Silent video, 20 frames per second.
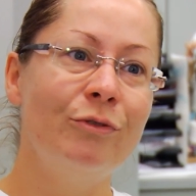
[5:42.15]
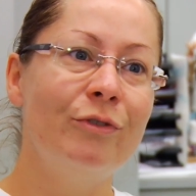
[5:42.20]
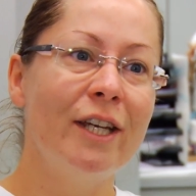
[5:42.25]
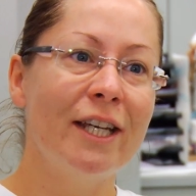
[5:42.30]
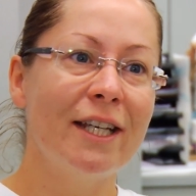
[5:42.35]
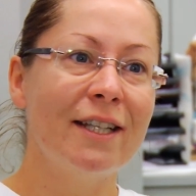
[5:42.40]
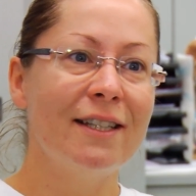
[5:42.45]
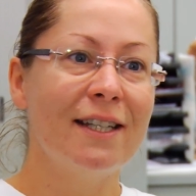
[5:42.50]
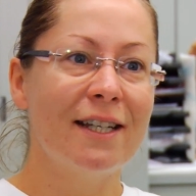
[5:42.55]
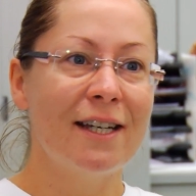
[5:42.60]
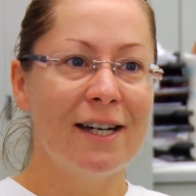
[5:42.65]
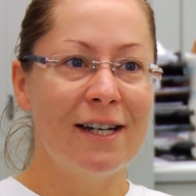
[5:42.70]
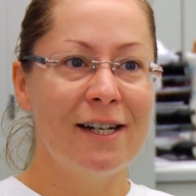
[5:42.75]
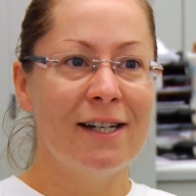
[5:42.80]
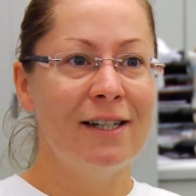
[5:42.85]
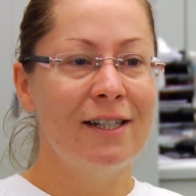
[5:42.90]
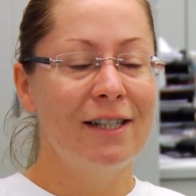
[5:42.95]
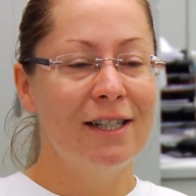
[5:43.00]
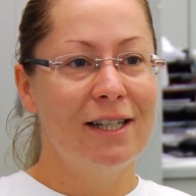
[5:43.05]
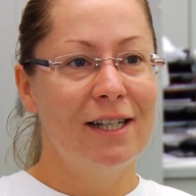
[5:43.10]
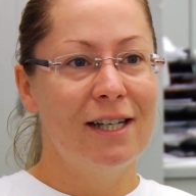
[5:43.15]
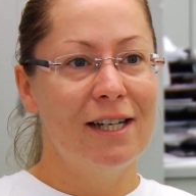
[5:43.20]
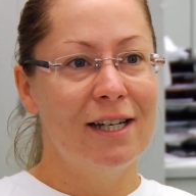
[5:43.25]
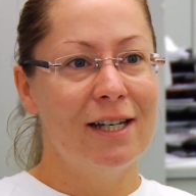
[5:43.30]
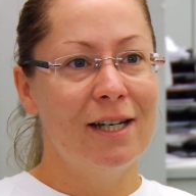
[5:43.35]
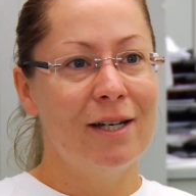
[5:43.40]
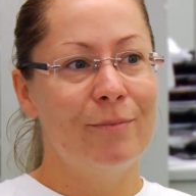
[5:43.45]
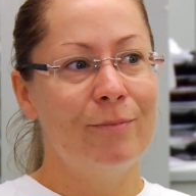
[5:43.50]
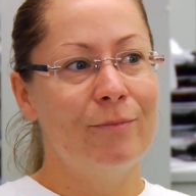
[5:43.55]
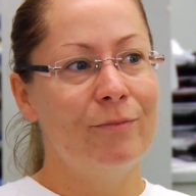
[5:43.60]
Afterwards, we
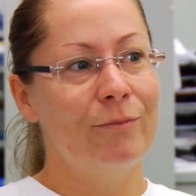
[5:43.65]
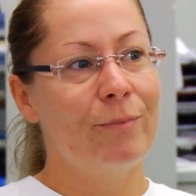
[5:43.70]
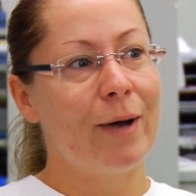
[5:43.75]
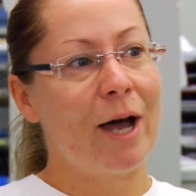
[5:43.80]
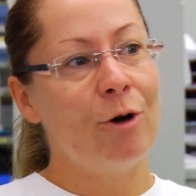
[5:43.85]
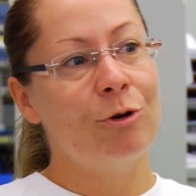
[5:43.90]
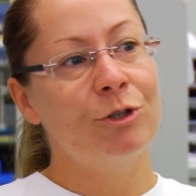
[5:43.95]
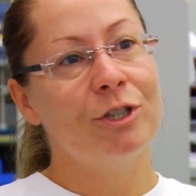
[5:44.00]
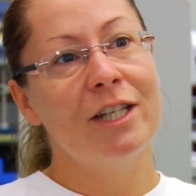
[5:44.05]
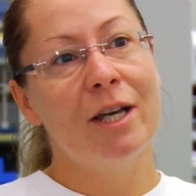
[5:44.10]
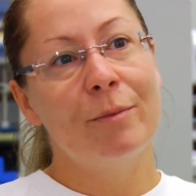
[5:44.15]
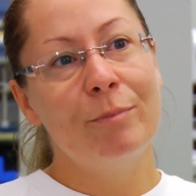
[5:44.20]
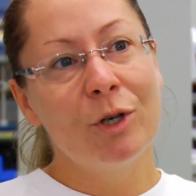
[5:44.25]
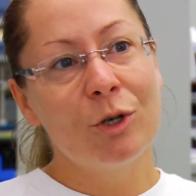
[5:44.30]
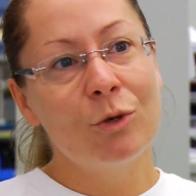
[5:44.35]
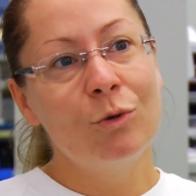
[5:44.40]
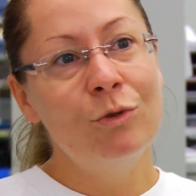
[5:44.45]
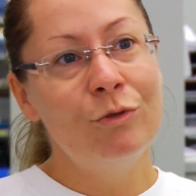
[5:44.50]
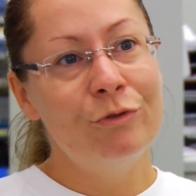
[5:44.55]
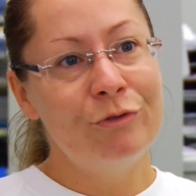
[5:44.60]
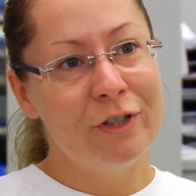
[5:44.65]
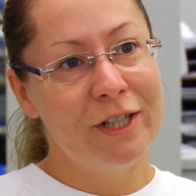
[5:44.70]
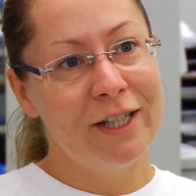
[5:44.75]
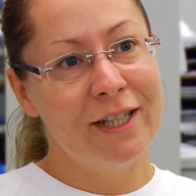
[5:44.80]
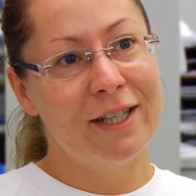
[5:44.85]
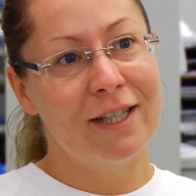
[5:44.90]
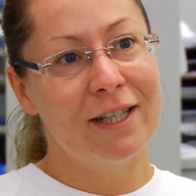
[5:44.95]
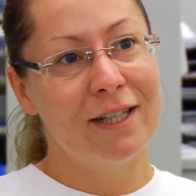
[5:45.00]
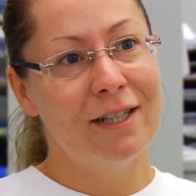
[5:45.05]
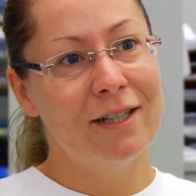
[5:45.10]
sculpt the prosthesis in
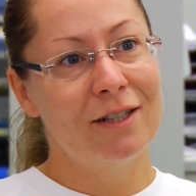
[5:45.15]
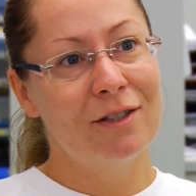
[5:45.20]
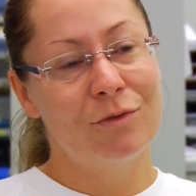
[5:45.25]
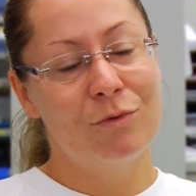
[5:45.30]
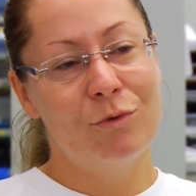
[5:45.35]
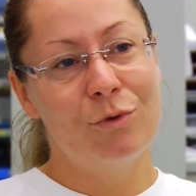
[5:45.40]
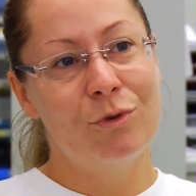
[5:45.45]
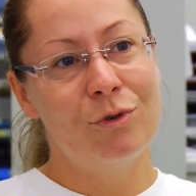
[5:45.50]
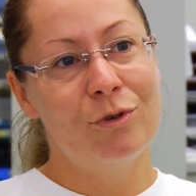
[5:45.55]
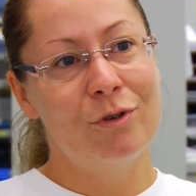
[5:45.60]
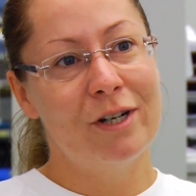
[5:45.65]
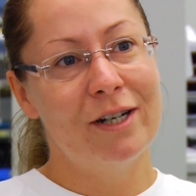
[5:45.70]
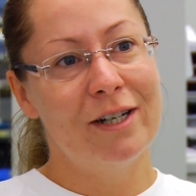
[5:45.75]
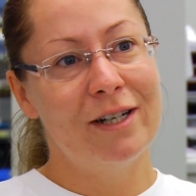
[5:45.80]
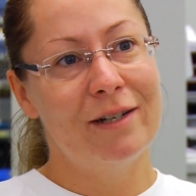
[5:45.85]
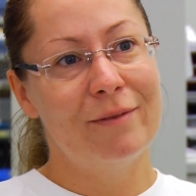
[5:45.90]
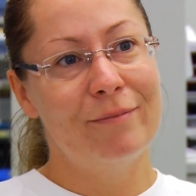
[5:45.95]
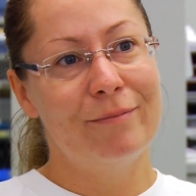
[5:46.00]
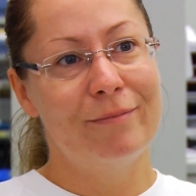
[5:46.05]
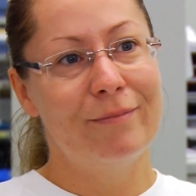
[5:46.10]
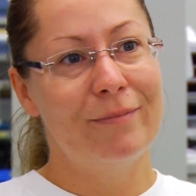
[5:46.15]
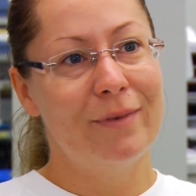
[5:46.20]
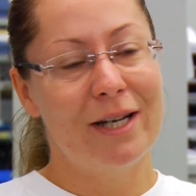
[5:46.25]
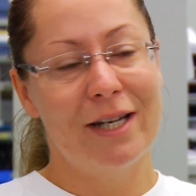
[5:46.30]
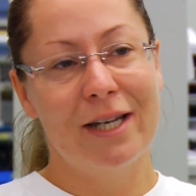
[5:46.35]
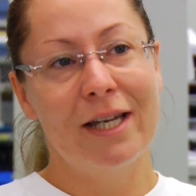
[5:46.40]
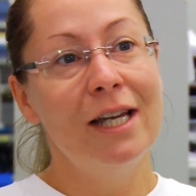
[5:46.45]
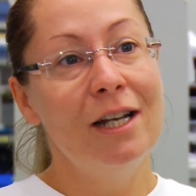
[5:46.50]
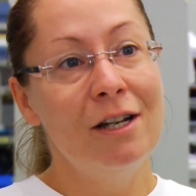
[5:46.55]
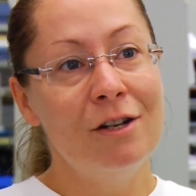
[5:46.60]
order to make it look as
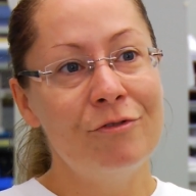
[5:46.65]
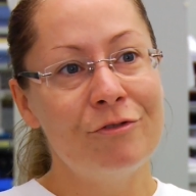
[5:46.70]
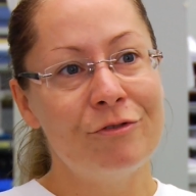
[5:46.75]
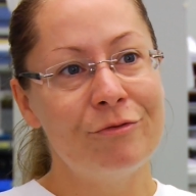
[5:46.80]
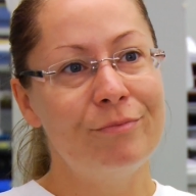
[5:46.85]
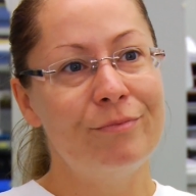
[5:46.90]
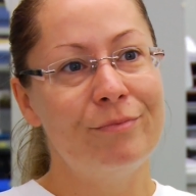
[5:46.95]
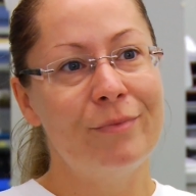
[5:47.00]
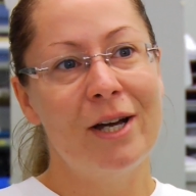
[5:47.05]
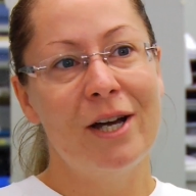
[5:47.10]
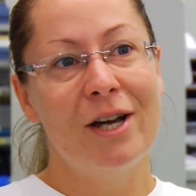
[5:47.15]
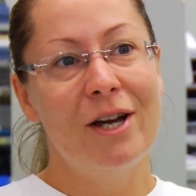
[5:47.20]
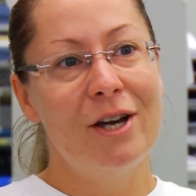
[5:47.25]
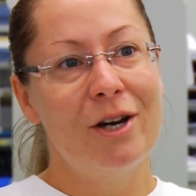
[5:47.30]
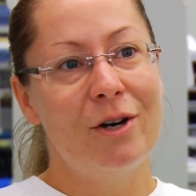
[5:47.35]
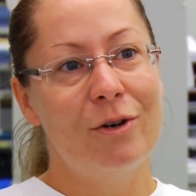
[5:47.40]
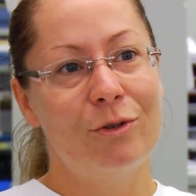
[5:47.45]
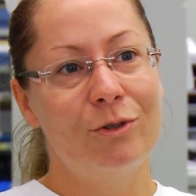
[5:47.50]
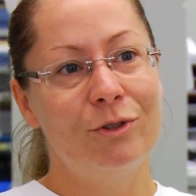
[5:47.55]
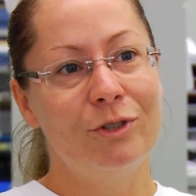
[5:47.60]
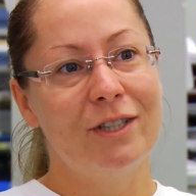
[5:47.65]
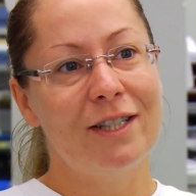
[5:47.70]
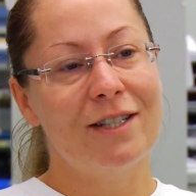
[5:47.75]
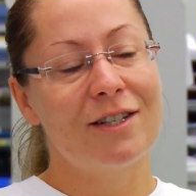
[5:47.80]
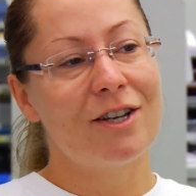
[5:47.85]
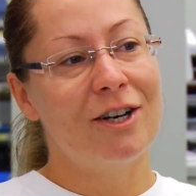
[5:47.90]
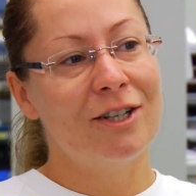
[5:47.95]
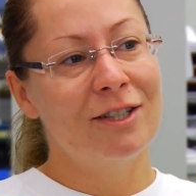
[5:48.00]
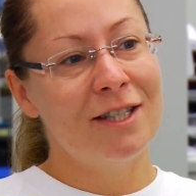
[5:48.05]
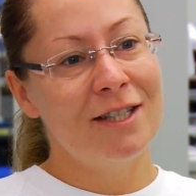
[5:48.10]
natural as possible. Und
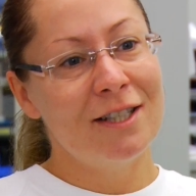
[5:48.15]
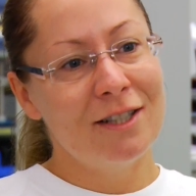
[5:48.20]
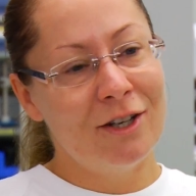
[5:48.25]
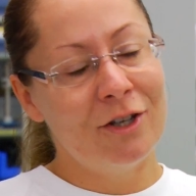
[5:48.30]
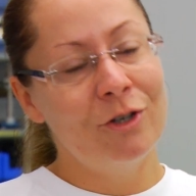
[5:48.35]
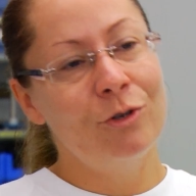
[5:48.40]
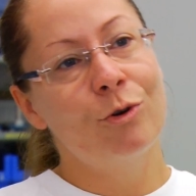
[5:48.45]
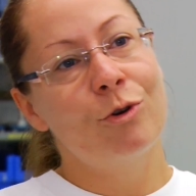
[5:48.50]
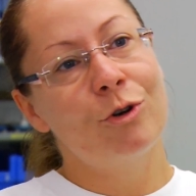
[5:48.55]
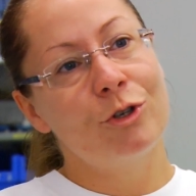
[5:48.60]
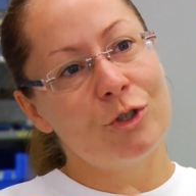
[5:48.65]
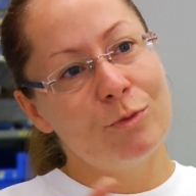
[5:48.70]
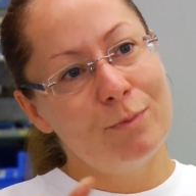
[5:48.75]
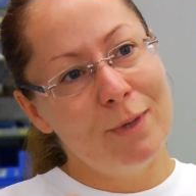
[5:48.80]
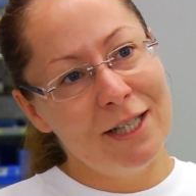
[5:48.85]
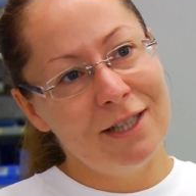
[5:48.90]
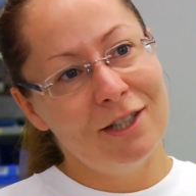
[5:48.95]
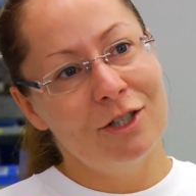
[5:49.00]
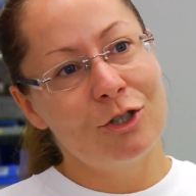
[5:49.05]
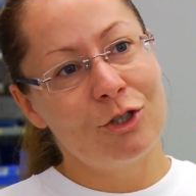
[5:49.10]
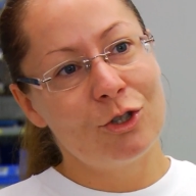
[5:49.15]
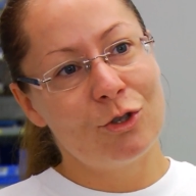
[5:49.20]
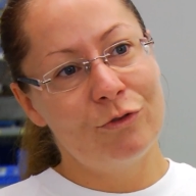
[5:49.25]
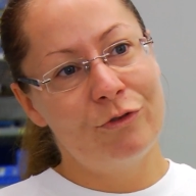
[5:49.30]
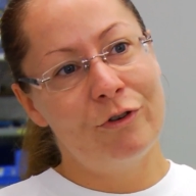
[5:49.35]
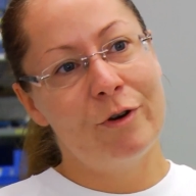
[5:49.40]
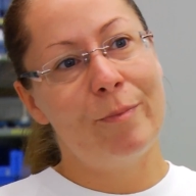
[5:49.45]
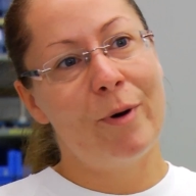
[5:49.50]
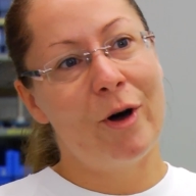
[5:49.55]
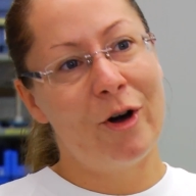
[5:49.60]
das Ganze dann noch kosmetisch
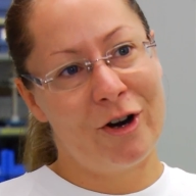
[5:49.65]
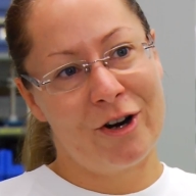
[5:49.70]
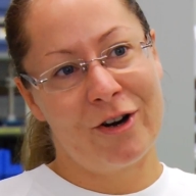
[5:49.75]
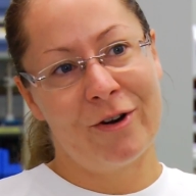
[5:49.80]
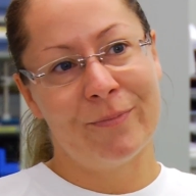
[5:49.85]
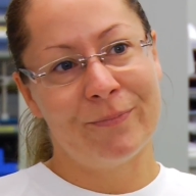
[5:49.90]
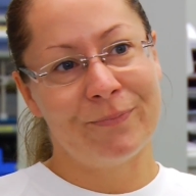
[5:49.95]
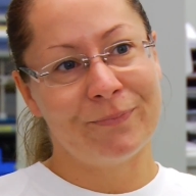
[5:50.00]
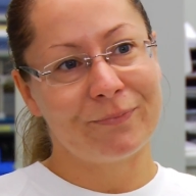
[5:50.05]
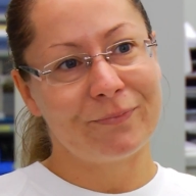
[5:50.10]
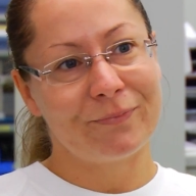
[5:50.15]
zu verpacken.